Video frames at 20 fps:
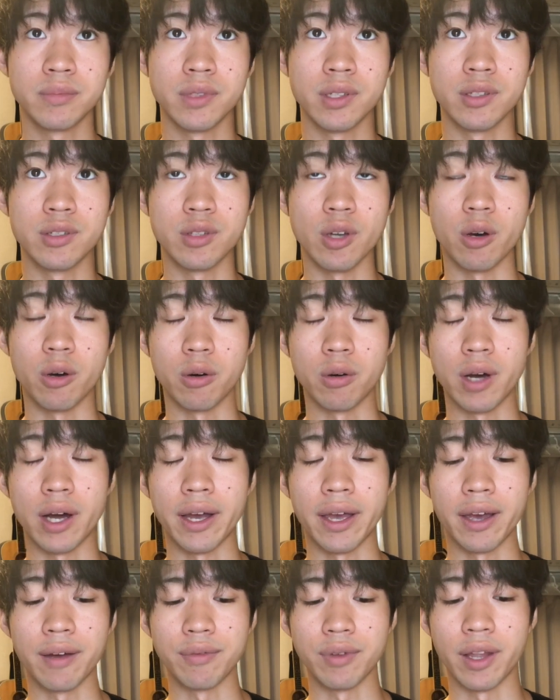So I
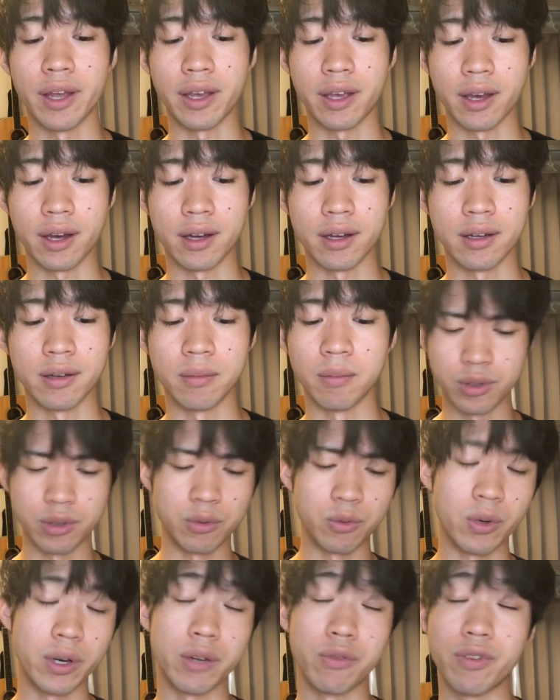have like, um,
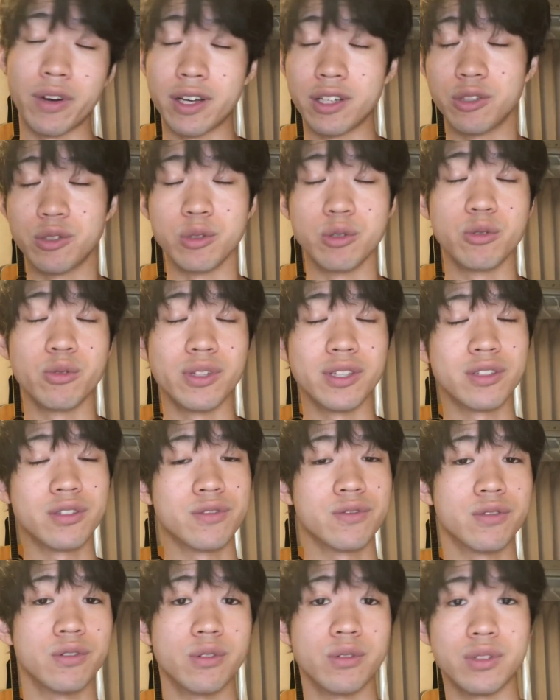what if I do this
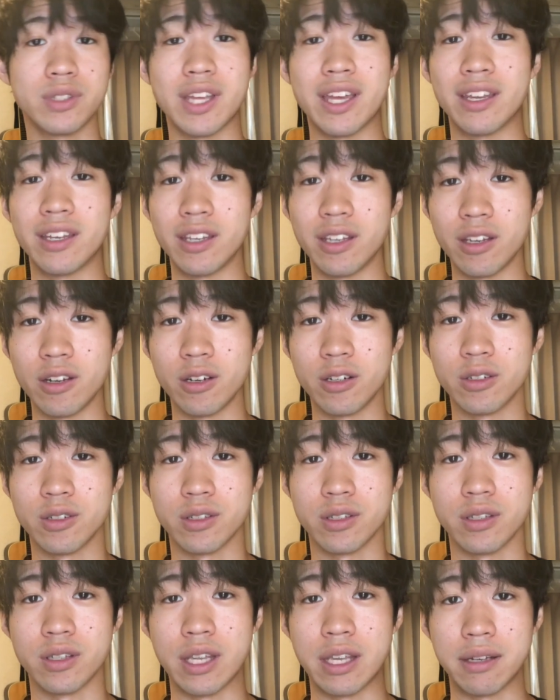for 10
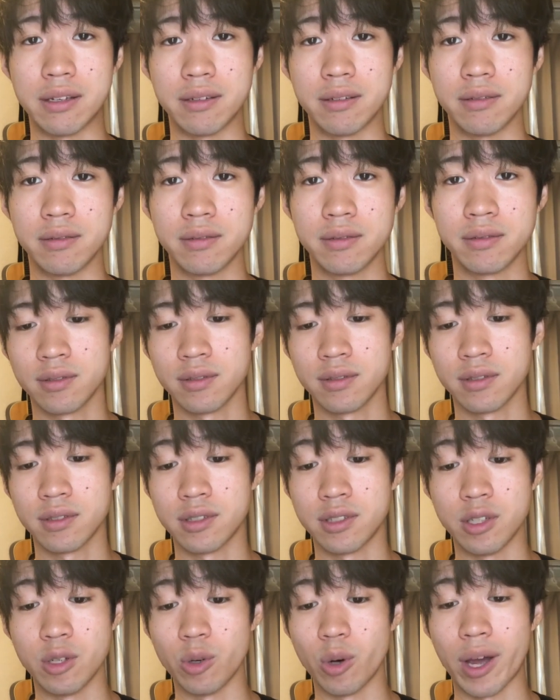years and
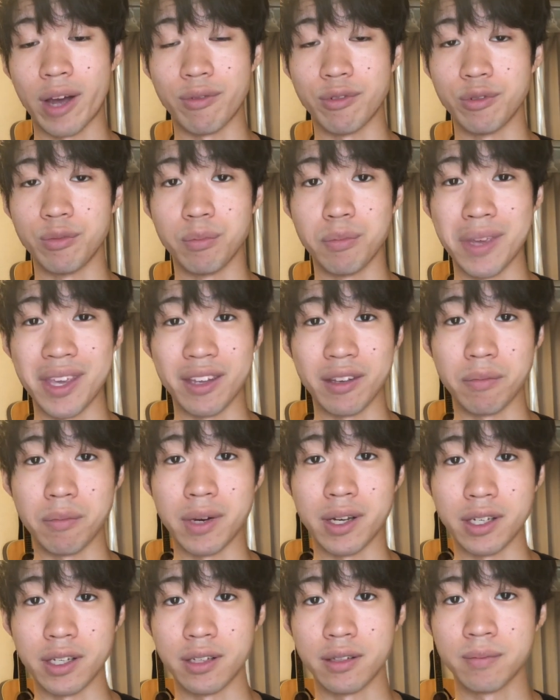still haven't made
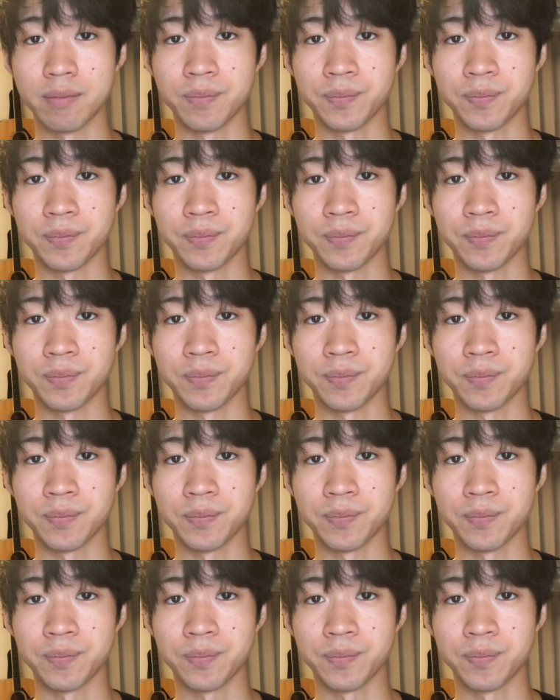money?